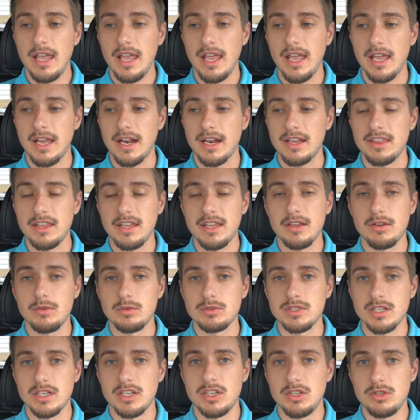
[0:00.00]
and I think it
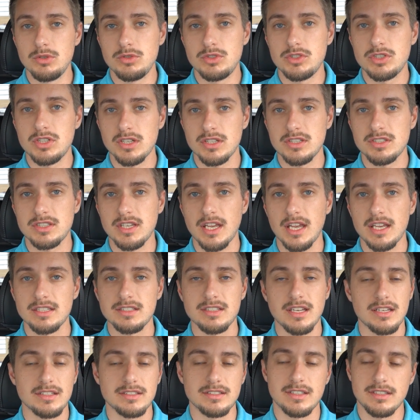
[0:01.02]
was a huge success
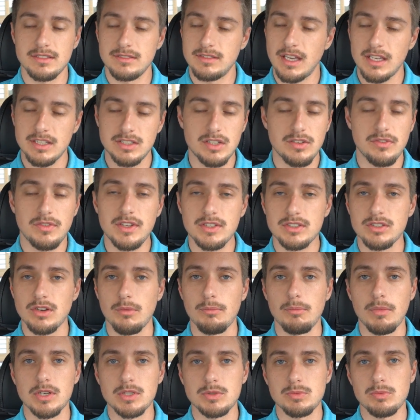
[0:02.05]
as SUVs are
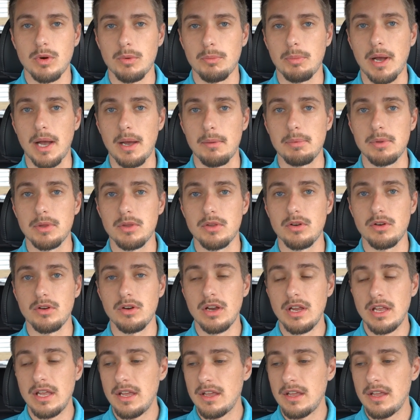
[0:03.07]
much more popular